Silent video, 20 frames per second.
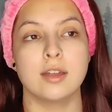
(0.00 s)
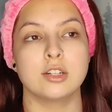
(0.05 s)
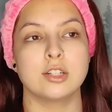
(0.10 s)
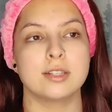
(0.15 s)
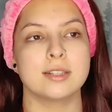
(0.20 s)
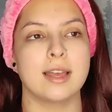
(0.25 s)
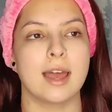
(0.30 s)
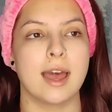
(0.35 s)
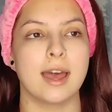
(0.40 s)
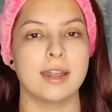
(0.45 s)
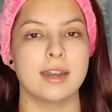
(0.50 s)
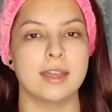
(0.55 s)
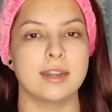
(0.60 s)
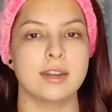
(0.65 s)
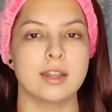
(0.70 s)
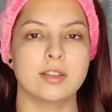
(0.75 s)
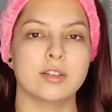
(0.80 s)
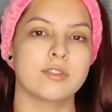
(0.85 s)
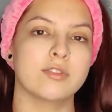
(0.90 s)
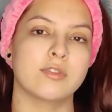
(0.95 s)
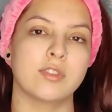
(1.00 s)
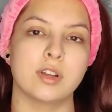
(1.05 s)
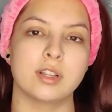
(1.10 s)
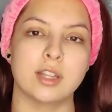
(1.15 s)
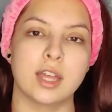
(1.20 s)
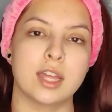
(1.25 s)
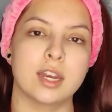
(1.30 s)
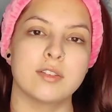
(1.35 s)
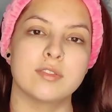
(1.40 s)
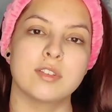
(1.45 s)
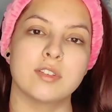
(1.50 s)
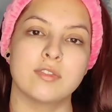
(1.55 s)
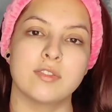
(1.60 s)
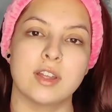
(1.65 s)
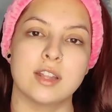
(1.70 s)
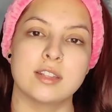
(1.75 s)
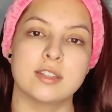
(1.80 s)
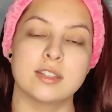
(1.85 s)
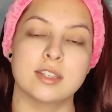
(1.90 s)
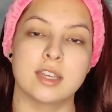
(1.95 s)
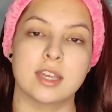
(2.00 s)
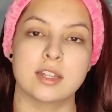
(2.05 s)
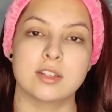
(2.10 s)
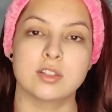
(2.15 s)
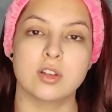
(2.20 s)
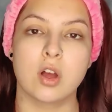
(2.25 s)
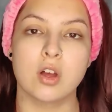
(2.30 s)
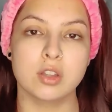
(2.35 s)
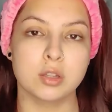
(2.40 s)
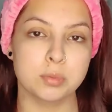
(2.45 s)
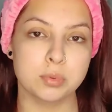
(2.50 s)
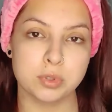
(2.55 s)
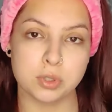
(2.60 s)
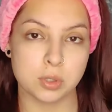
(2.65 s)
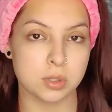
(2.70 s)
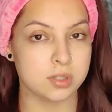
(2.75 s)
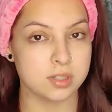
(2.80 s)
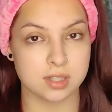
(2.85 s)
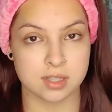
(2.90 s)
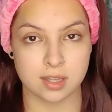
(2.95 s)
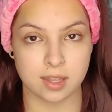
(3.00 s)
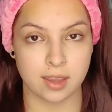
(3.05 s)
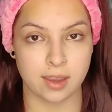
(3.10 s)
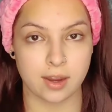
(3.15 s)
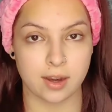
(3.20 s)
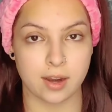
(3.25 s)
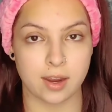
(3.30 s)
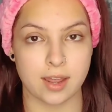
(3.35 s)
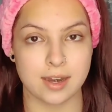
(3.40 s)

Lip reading: just add another front line of defense against all the pollutants in the air,